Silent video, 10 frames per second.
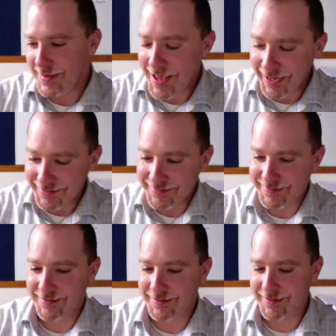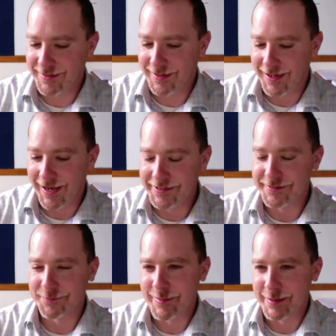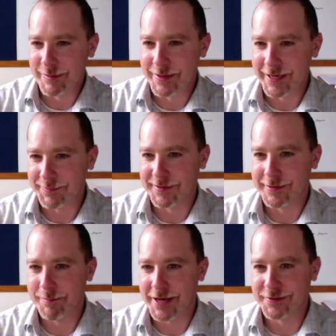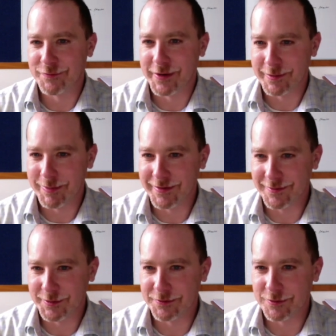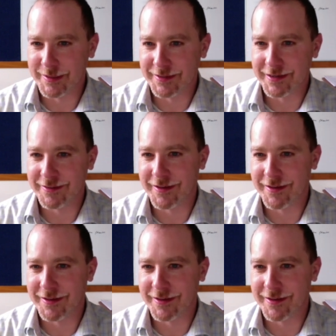And I just remember being absolutely petrified by this ritual, because I